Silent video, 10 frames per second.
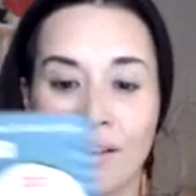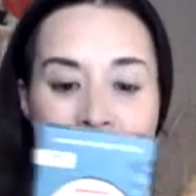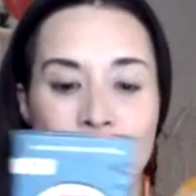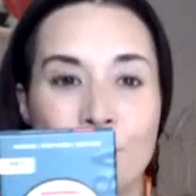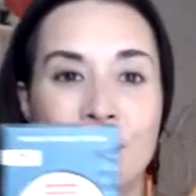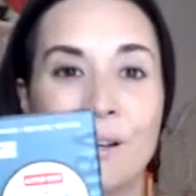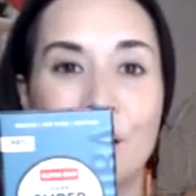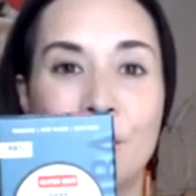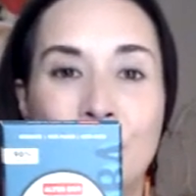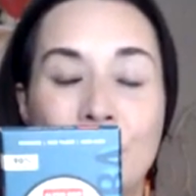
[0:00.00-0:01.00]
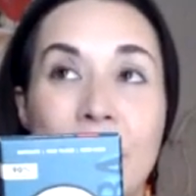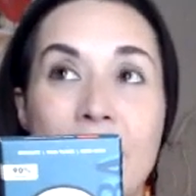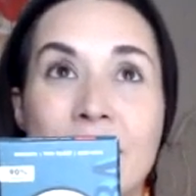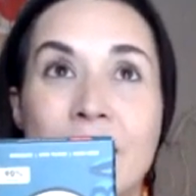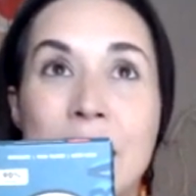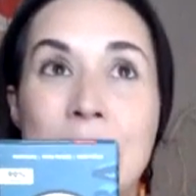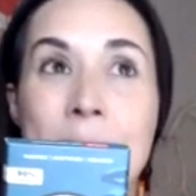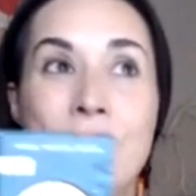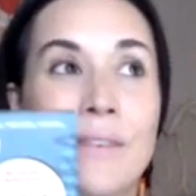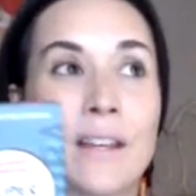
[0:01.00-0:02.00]
This will be good for like
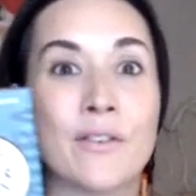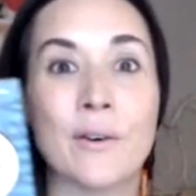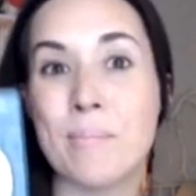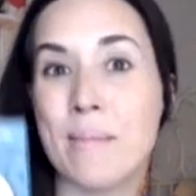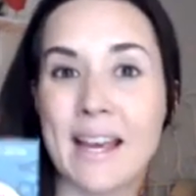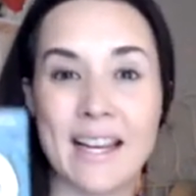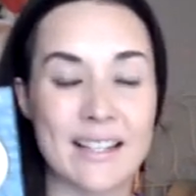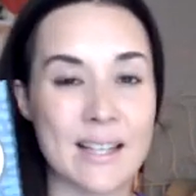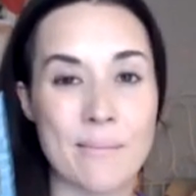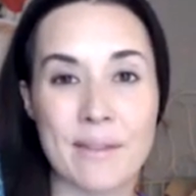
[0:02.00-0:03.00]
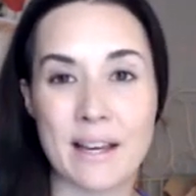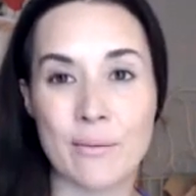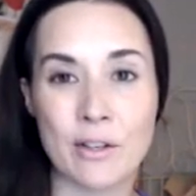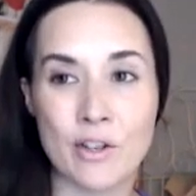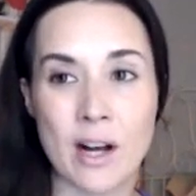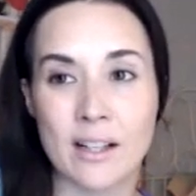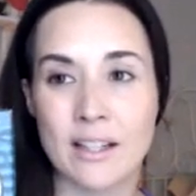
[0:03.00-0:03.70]
if you're making something with chocolate,